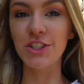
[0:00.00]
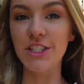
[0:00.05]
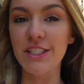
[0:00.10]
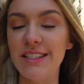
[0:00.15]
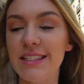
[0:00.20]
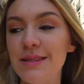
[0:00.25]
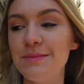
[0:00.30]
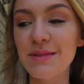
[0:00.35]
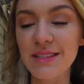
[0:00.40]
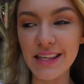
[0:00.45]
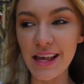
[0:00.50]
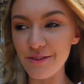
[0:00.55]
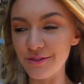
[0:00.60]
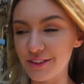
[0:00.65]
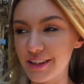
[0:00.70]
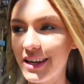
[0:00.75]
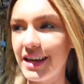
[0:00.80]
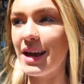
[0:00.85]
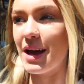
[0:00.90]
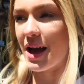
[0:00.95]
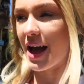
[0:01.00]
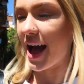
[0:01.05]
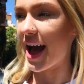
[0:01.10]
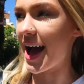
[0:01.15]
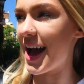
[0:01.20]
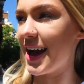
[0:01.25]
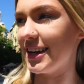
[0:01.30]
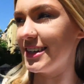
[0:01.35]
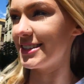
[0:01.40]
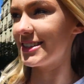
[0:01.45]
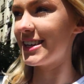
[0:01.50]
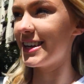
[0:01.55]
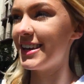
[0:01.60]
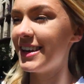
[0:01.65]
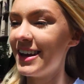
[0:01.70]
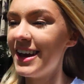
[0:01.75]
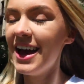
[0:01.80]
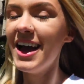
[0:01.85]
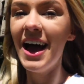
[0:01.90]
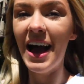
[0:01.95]
She seems lovely, and
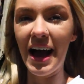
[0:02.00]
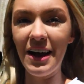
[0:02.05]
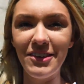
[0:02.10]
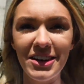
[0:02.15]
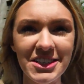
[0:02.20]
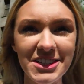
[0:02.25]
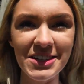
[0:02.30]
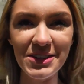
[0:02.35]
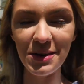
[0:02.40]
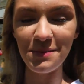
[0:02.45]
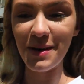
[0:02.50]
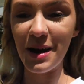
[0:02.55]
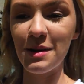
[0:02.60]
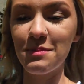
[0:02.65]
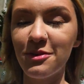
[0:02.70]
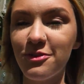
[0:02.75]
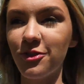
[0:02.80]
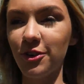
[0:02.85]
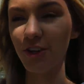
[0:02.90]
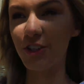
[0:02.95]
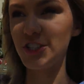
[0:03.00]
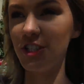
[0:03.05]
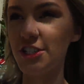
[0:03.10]
I've actually not met her before.